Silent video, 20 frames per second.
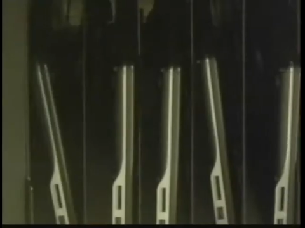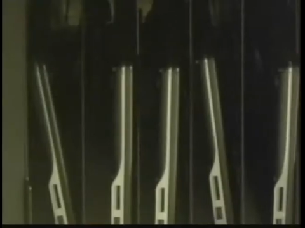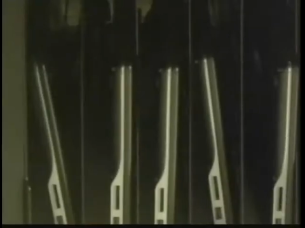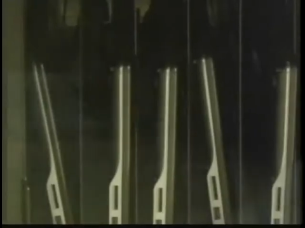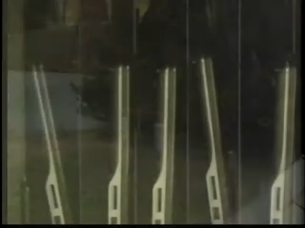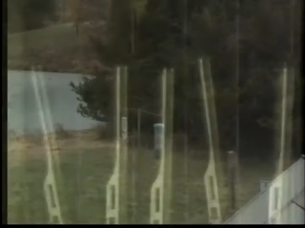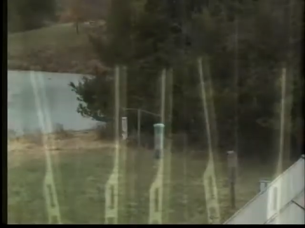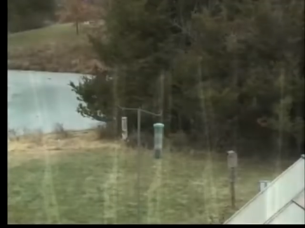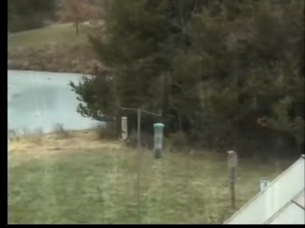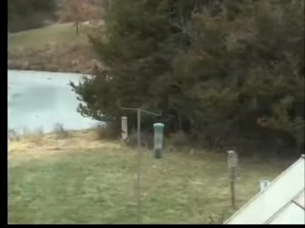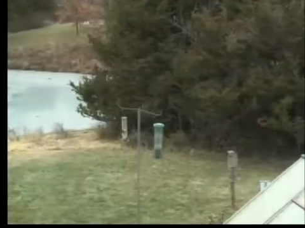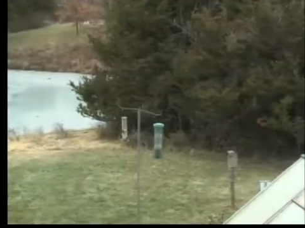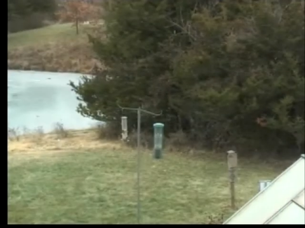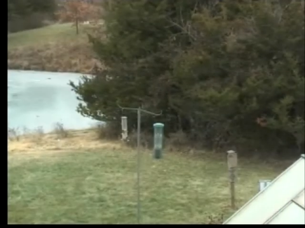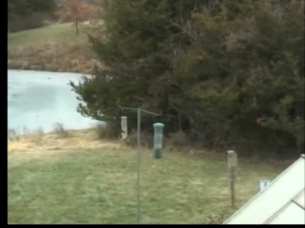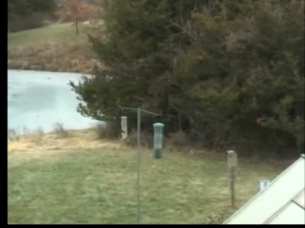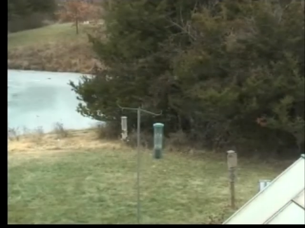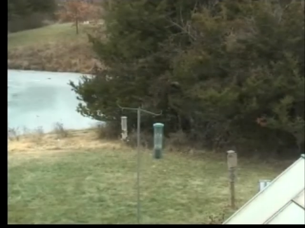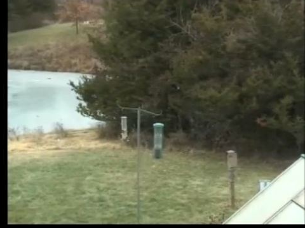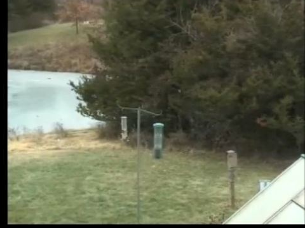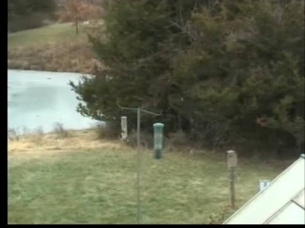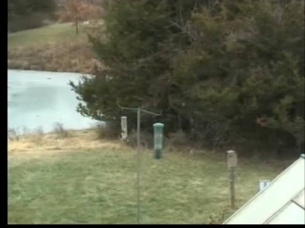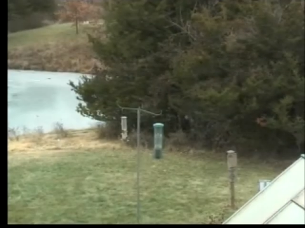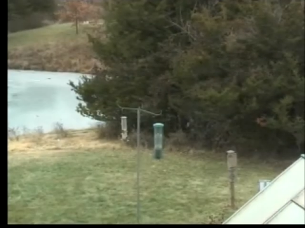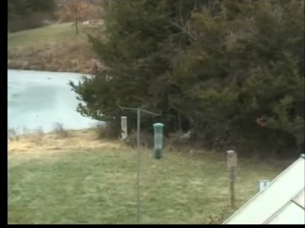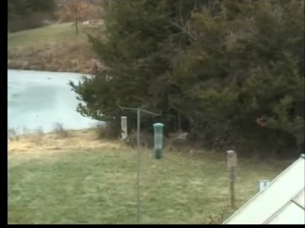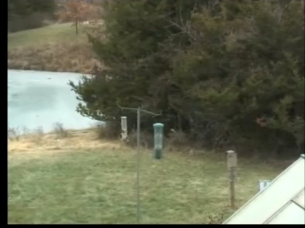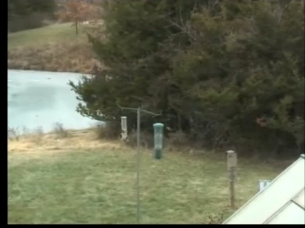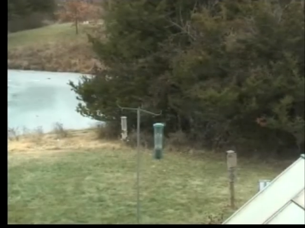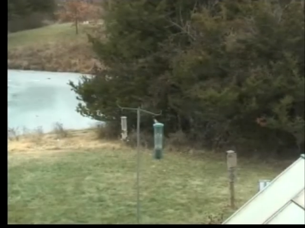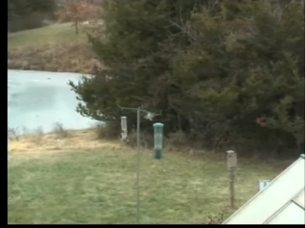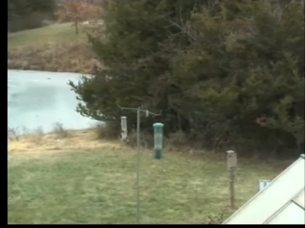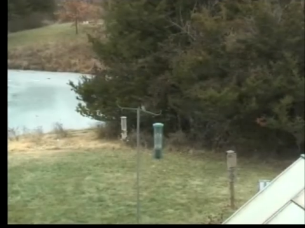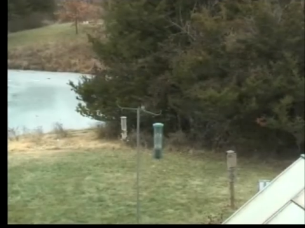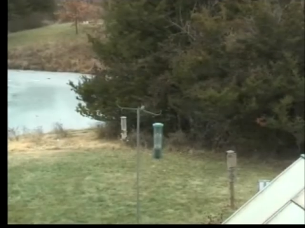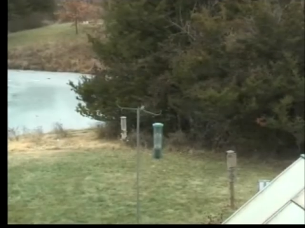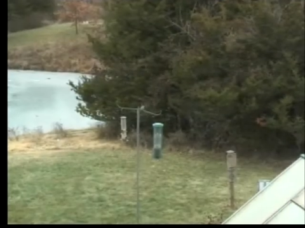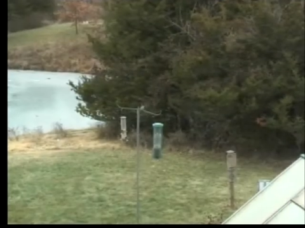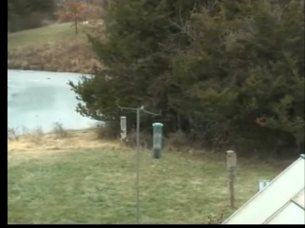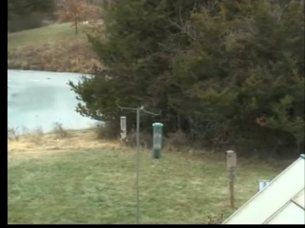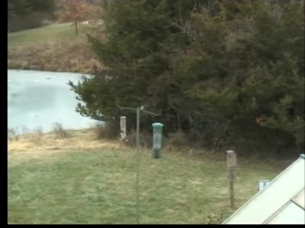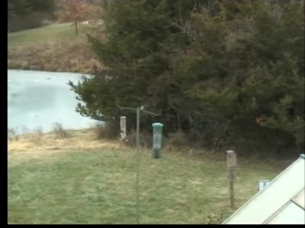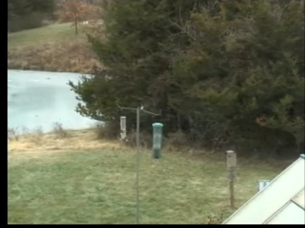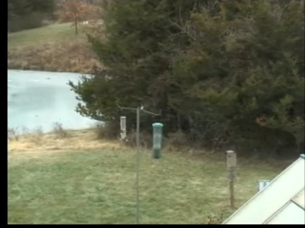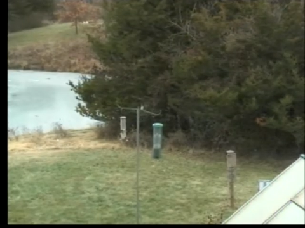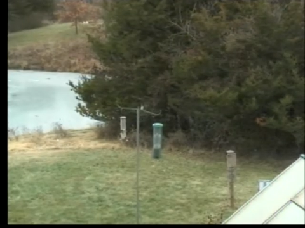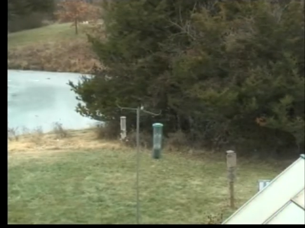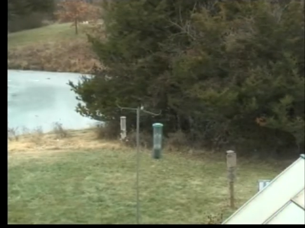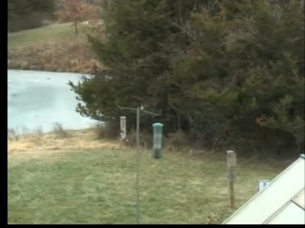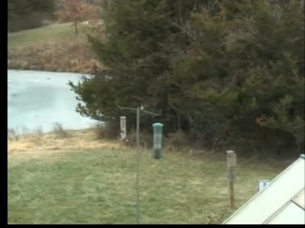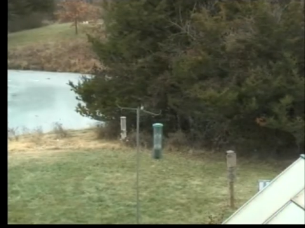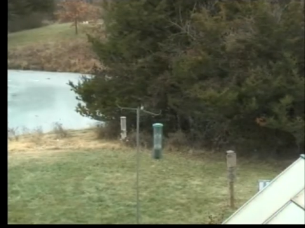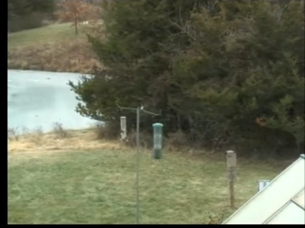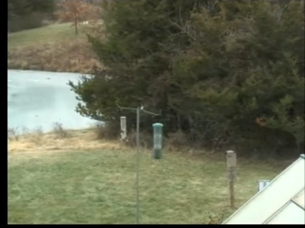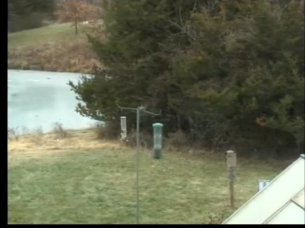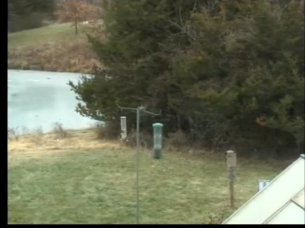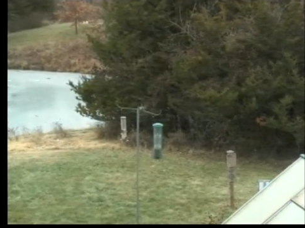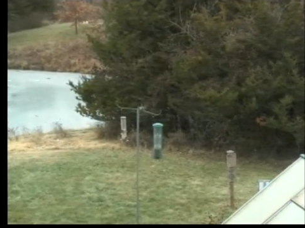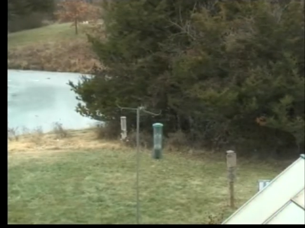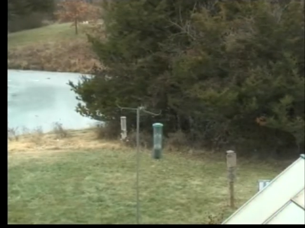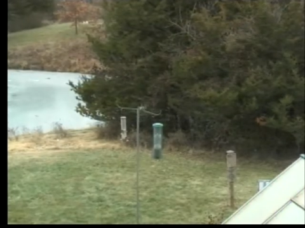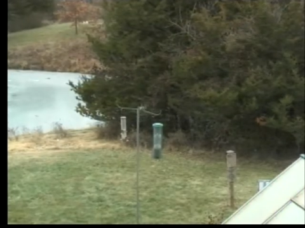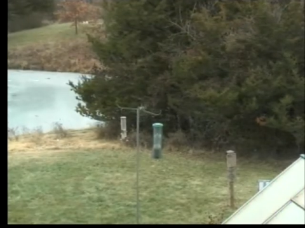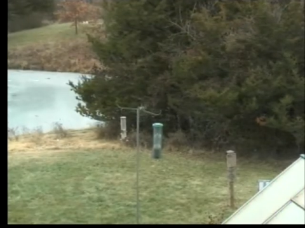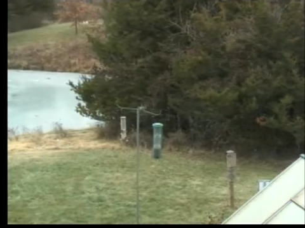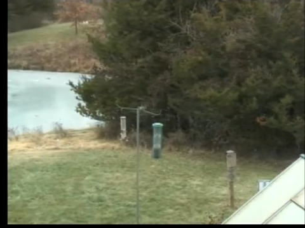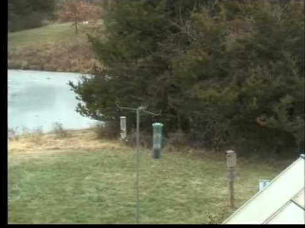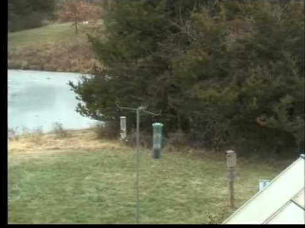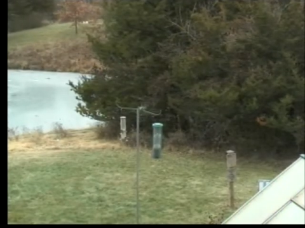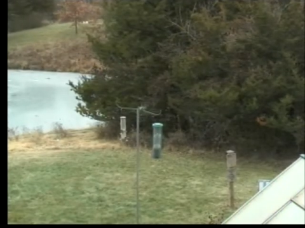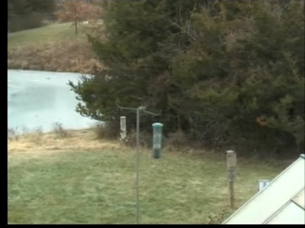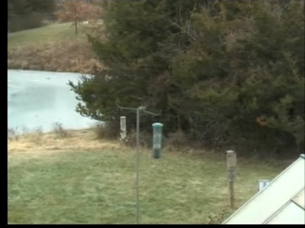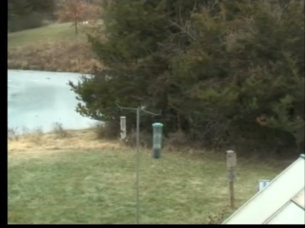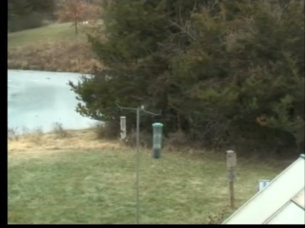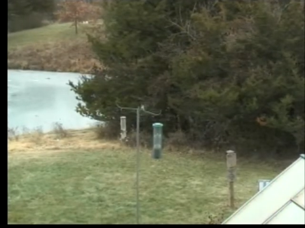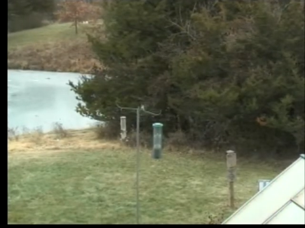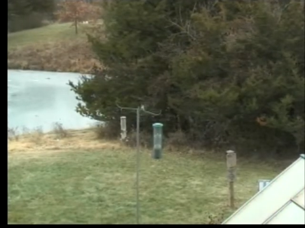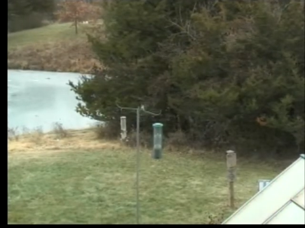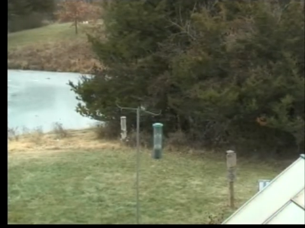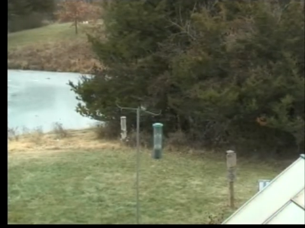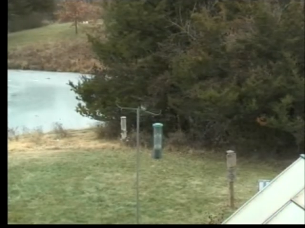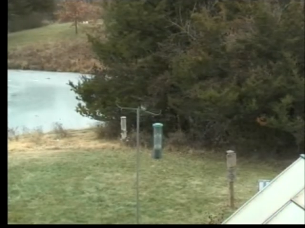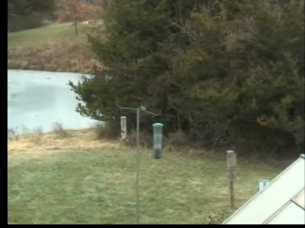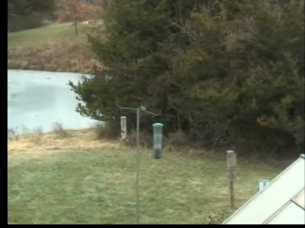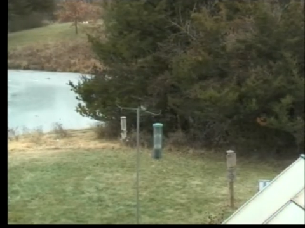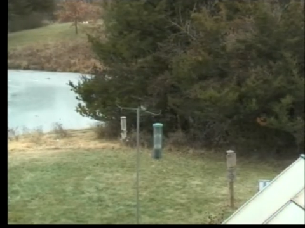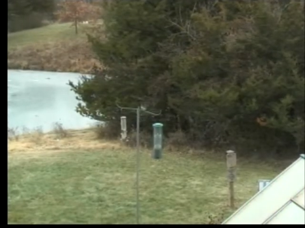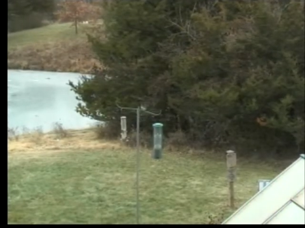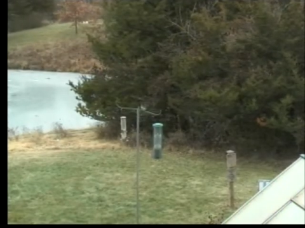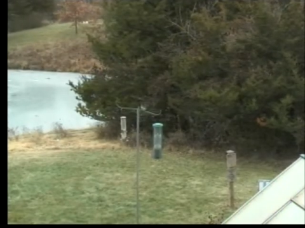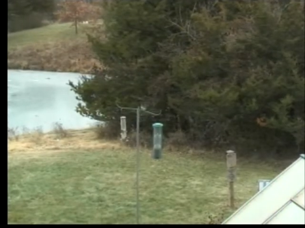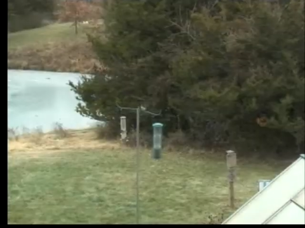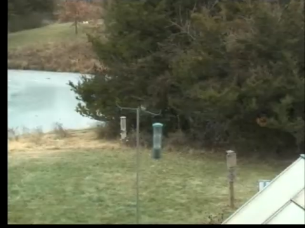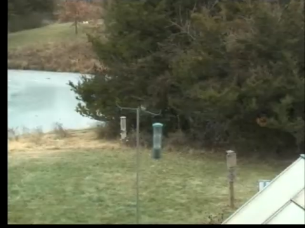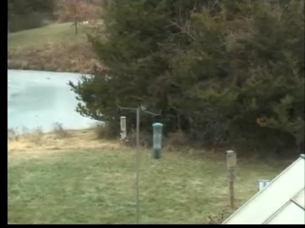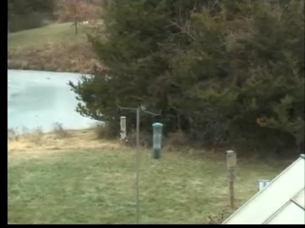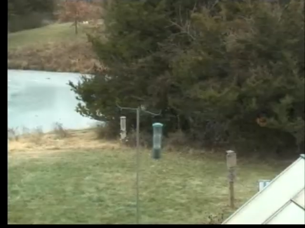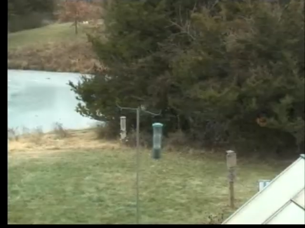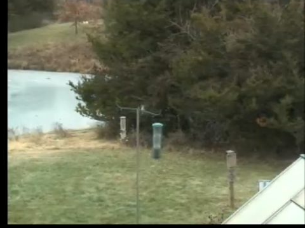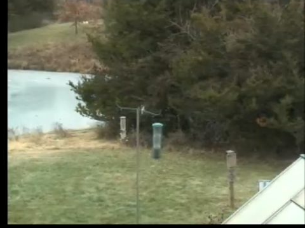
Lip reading: [unreadable: no face in view]